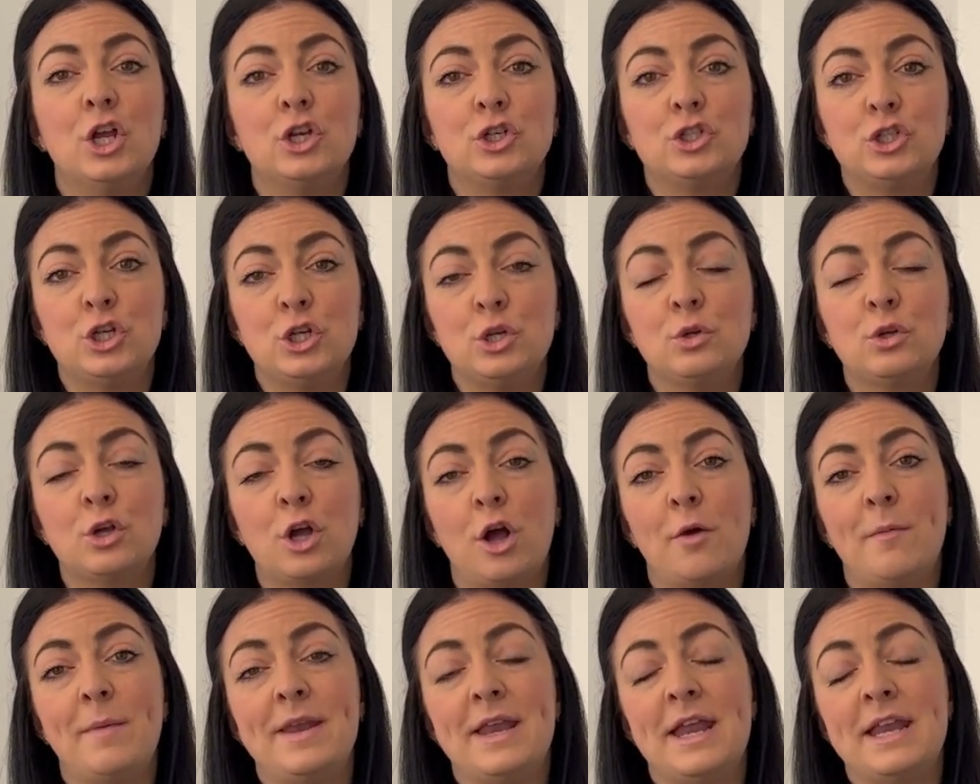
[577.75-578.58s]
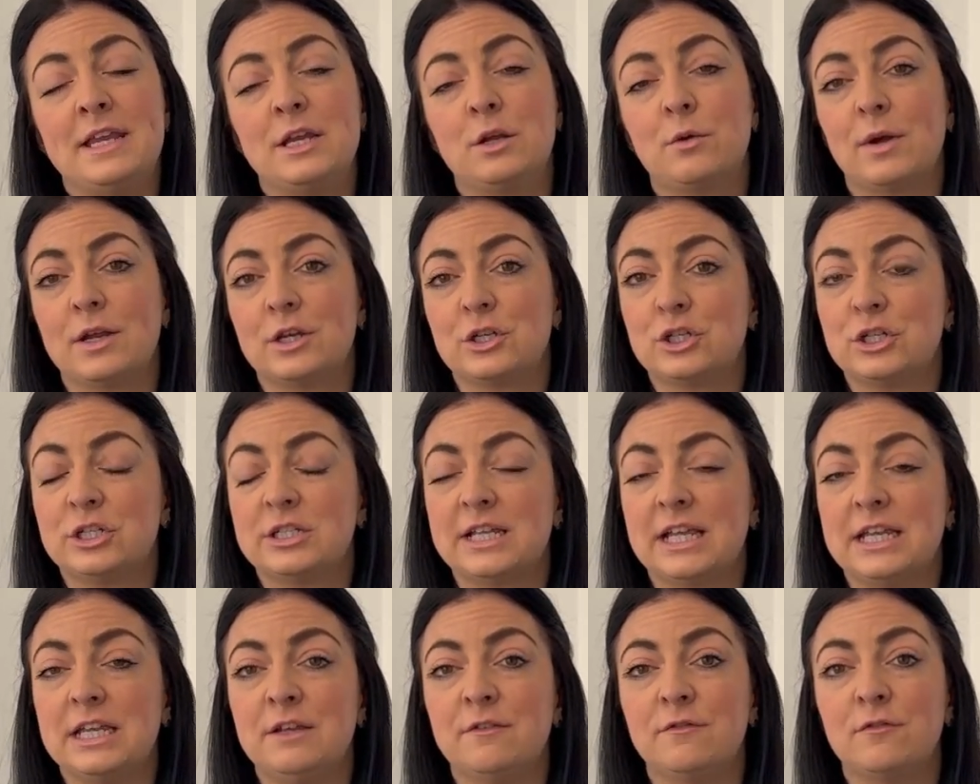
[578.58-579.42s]
Do comment any questions
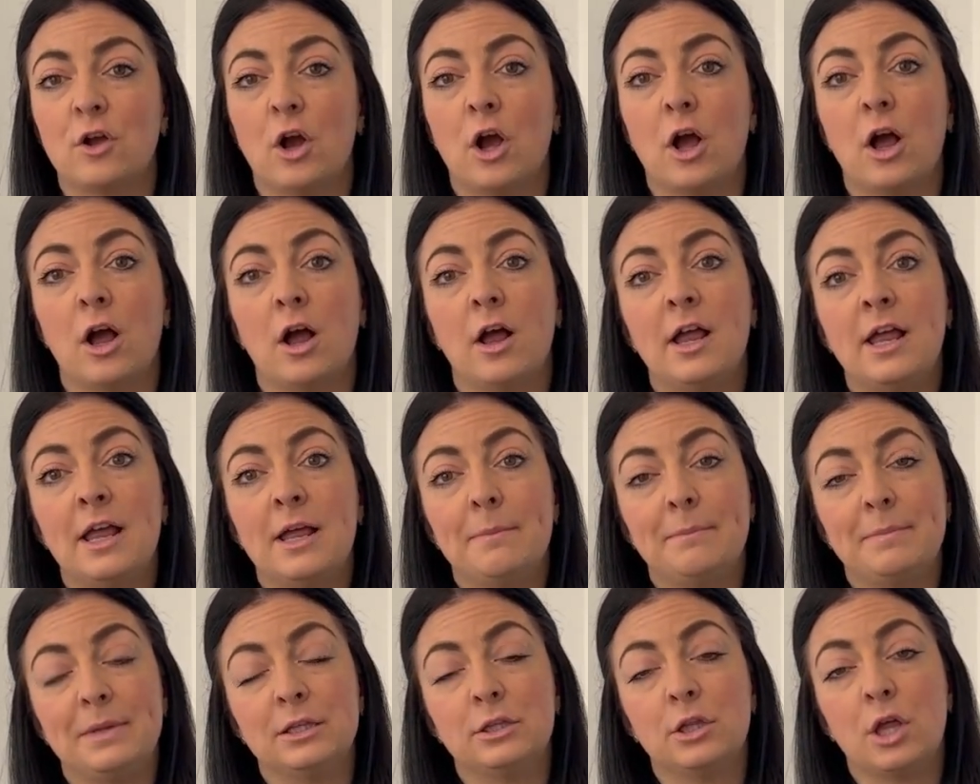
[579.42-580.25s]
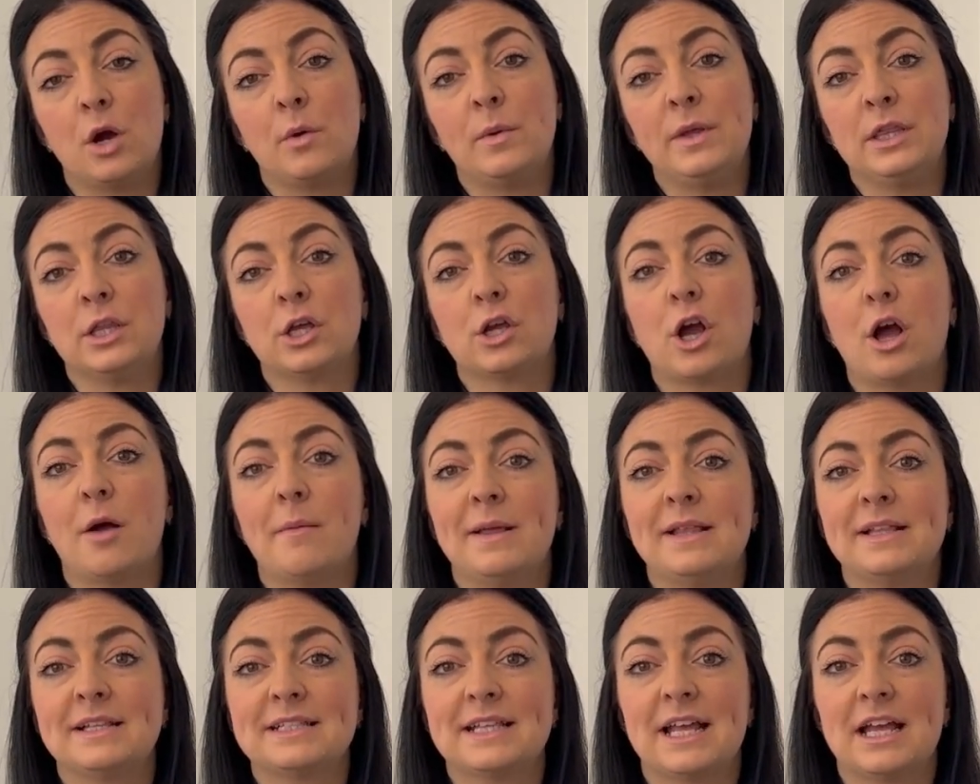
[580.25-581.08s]
that you've got below in the
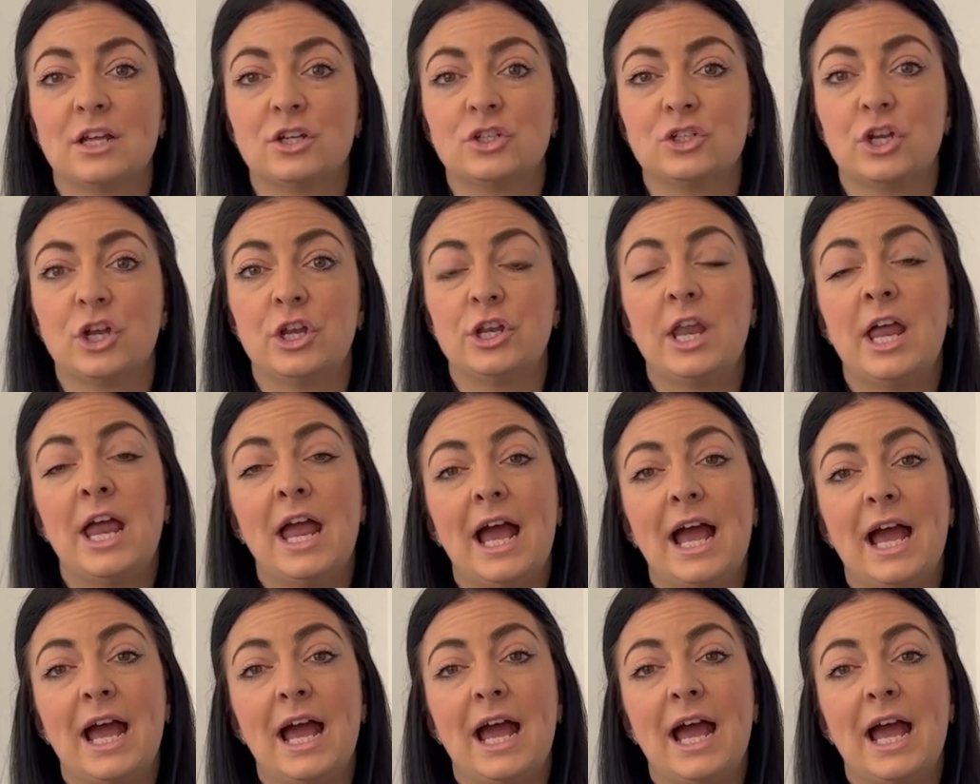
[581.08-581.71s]
comment section,